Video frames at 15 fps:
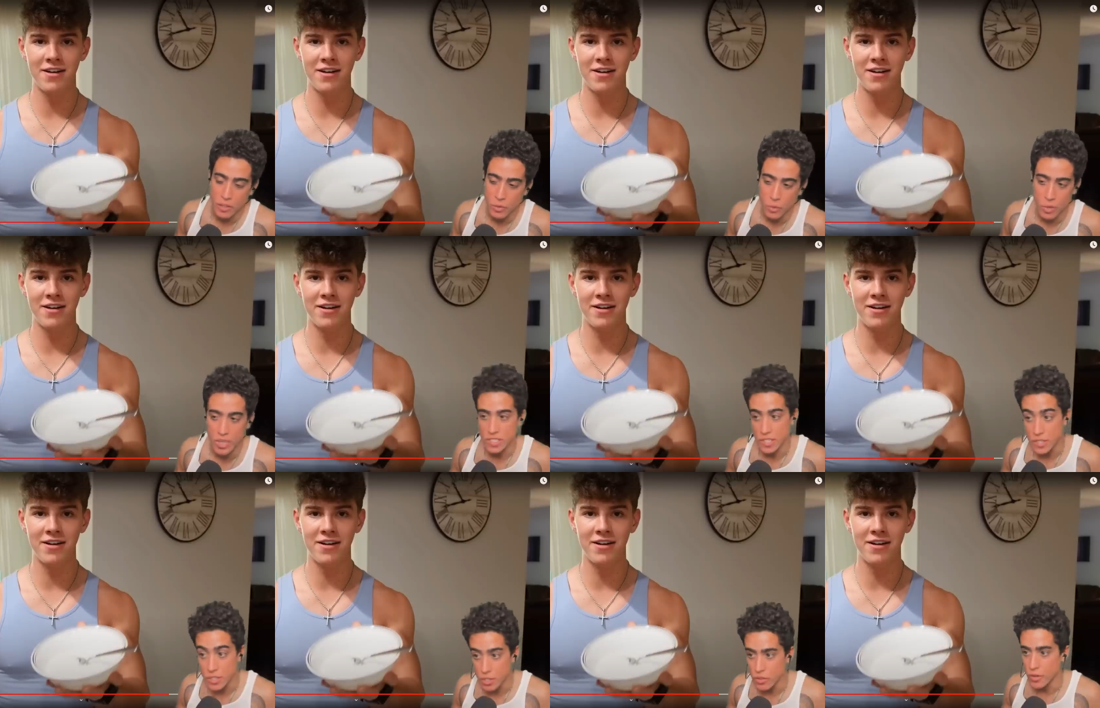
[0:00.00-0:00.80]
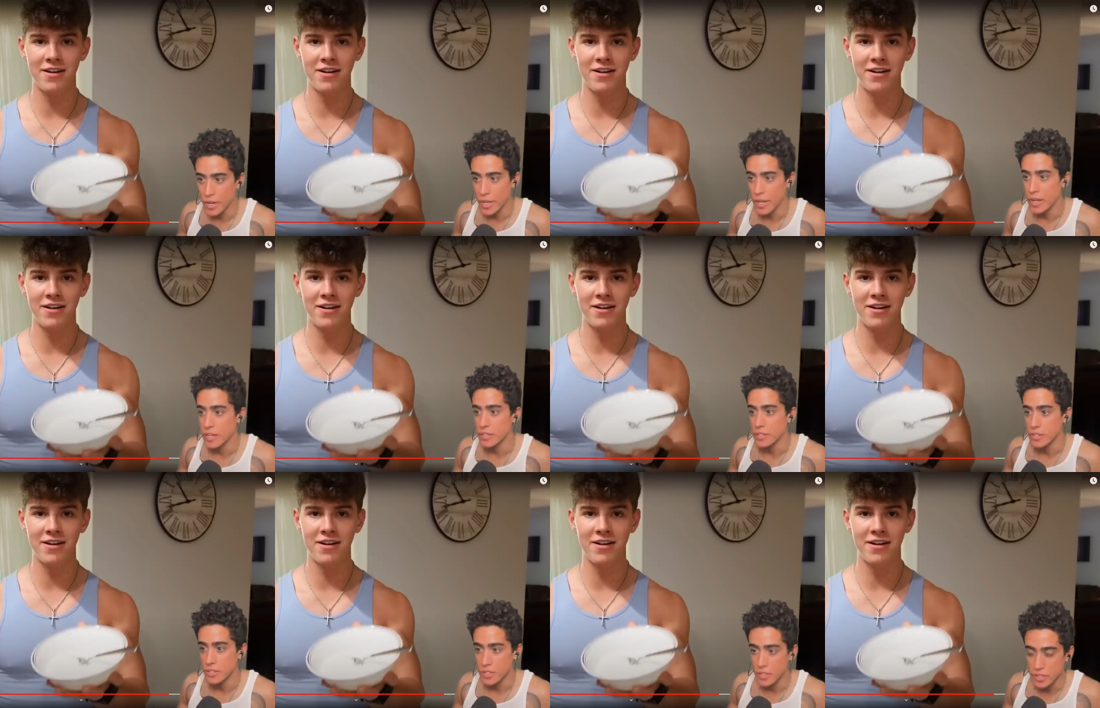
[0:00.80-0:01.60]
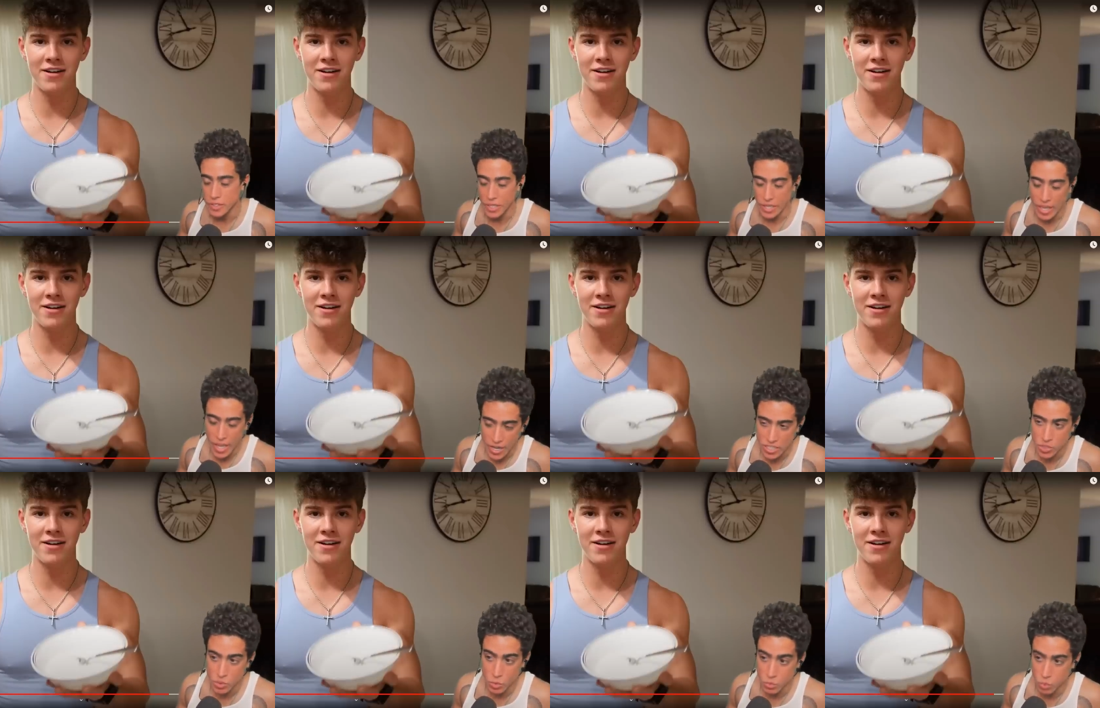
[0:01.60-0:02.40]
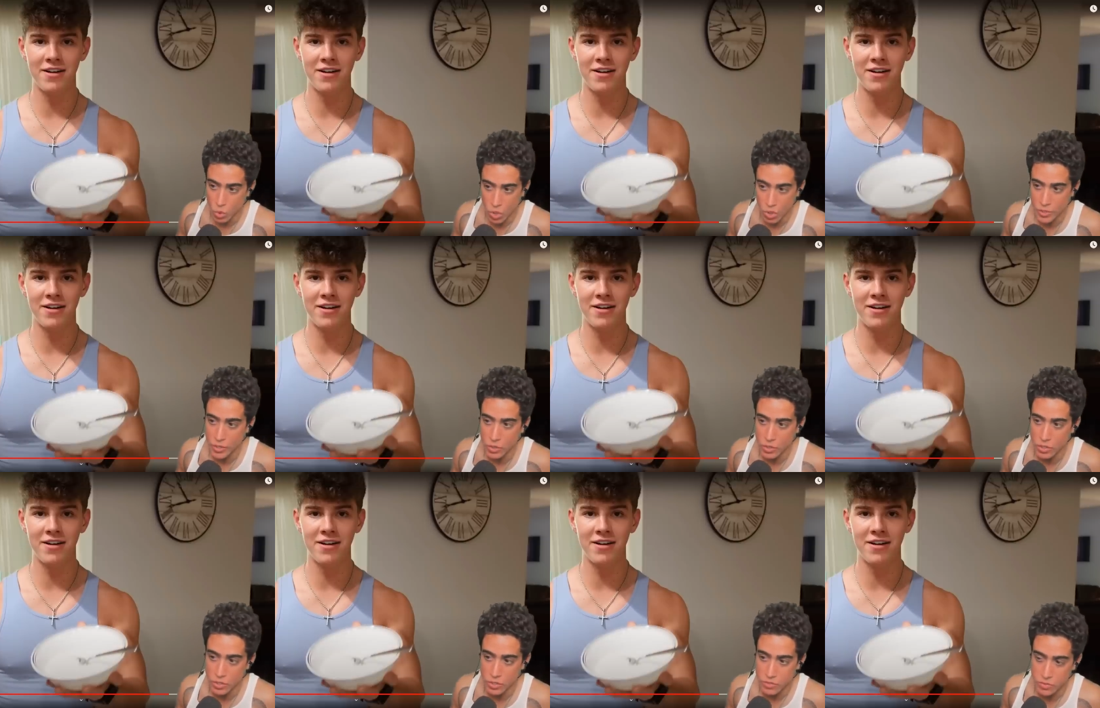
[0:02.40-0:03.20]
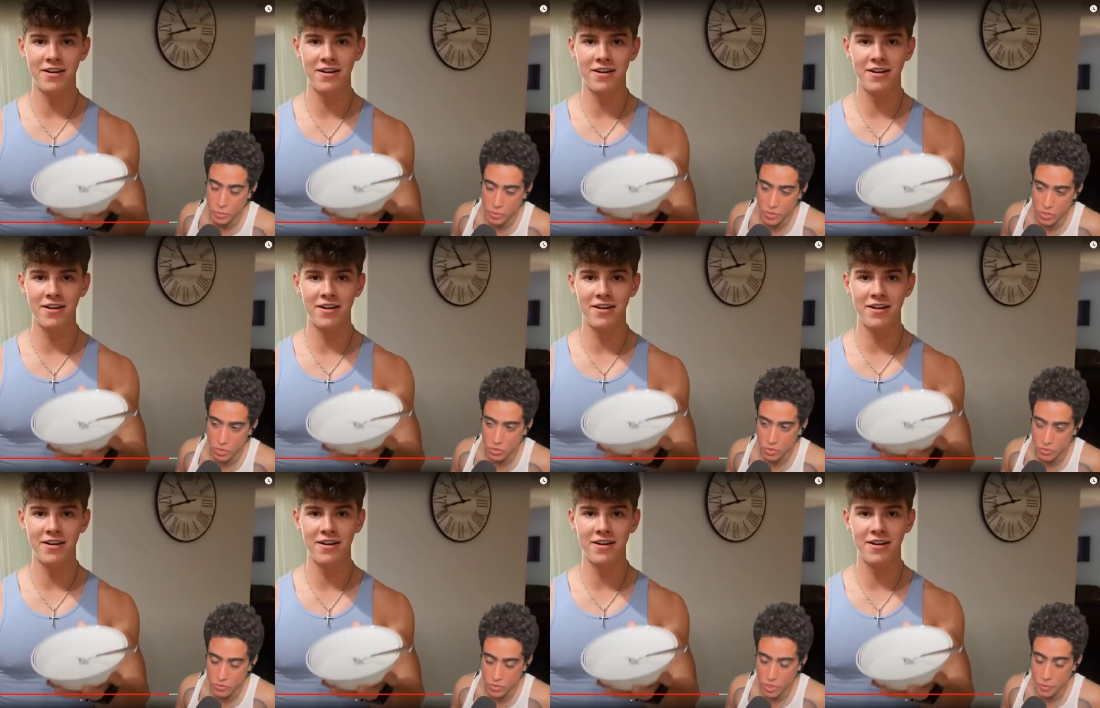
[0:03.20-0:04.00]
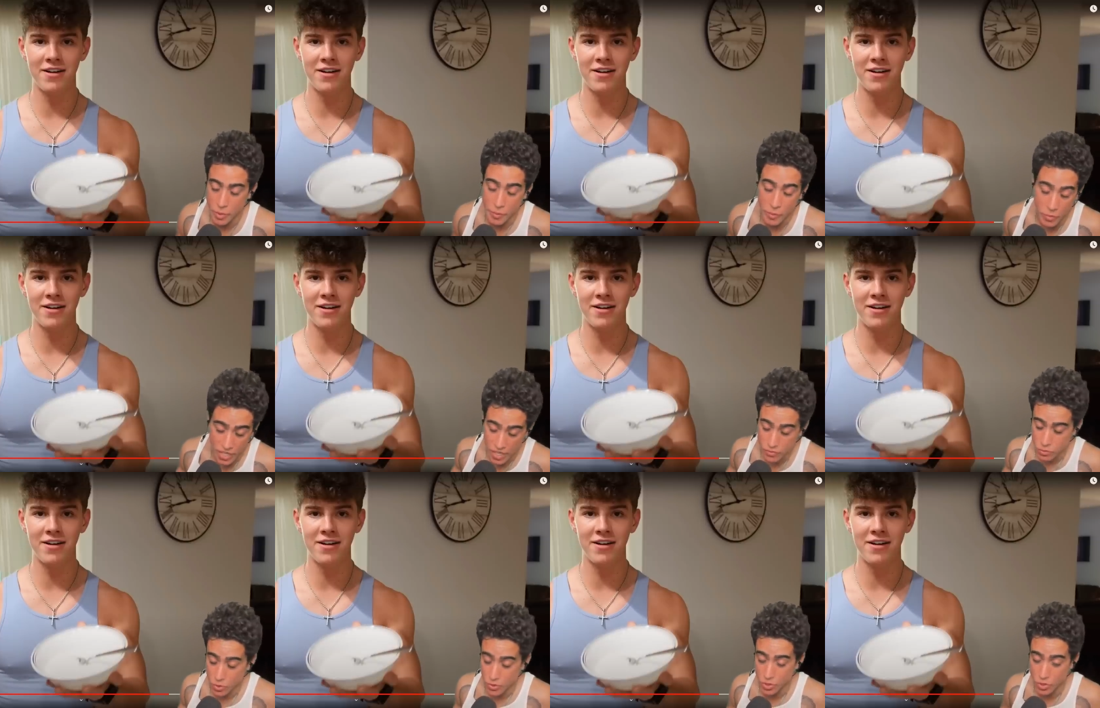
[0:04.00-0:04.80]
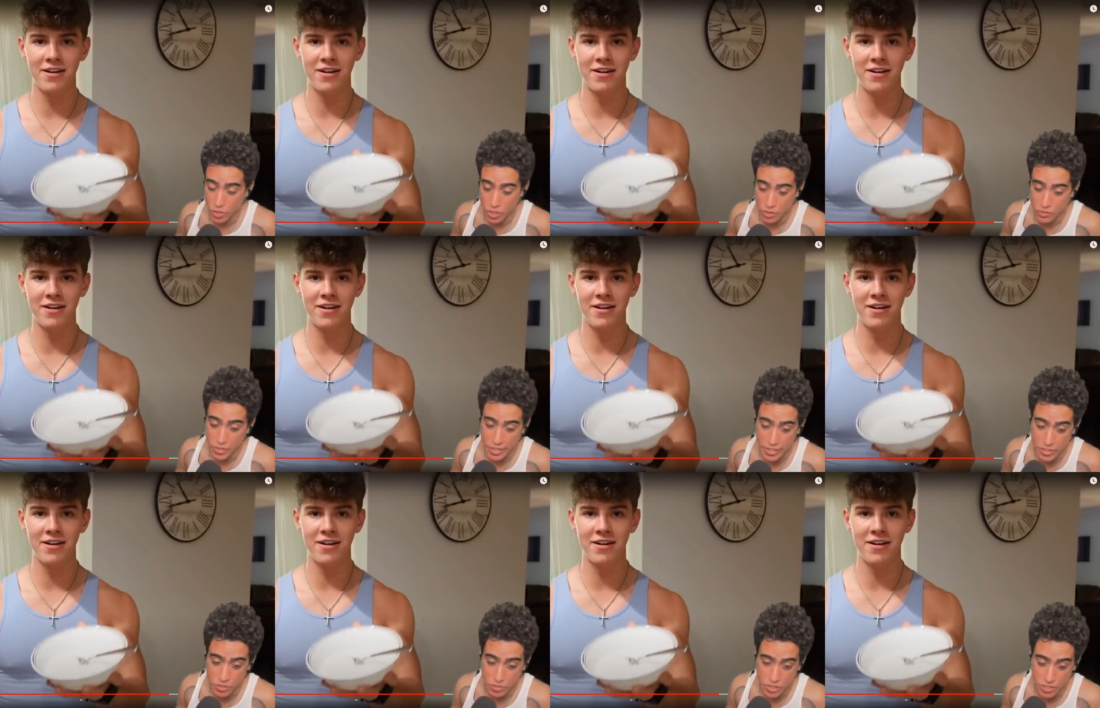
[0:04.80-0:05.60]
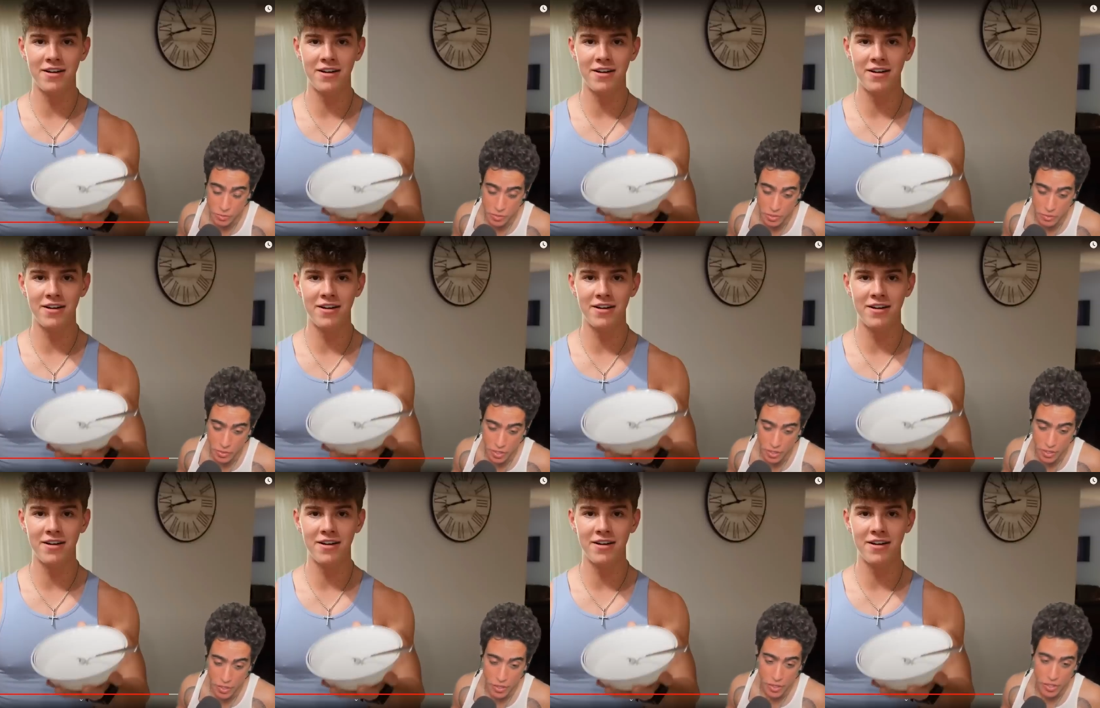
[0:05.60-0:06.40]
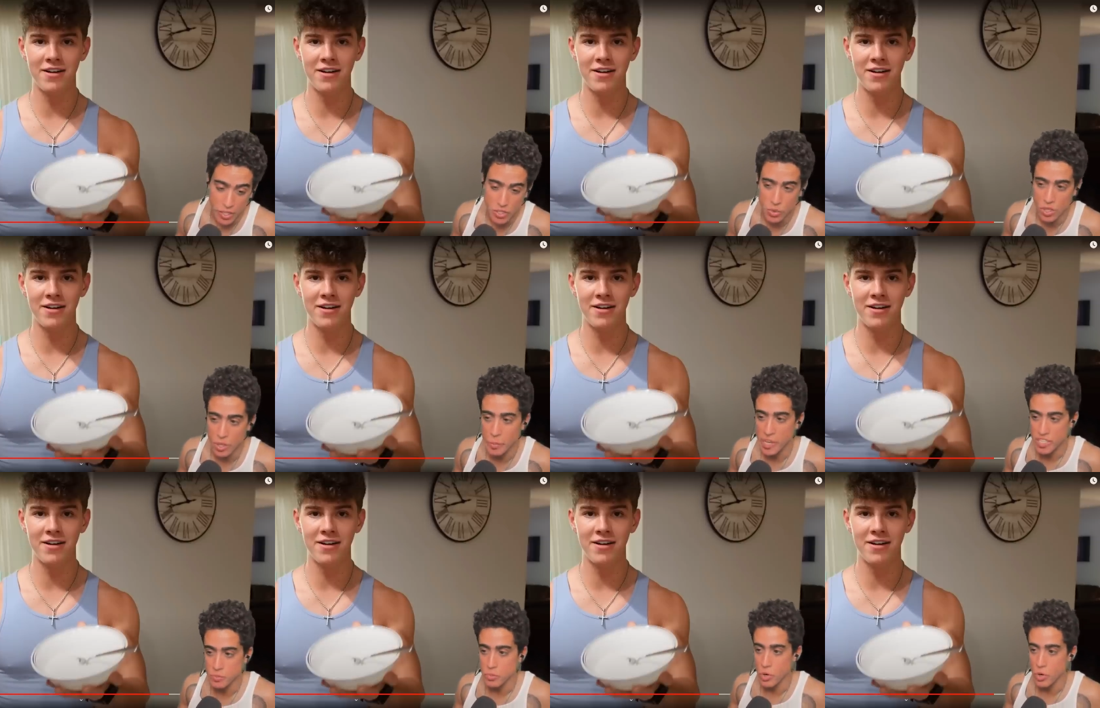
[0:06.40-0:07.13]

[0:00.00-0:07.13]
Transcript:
Speaker 1: Whereas on the other hand, like actual raw yogurt from a local farm. I mean, we have raw yogurt on Frankie's Free Range Meat, but it's one of the best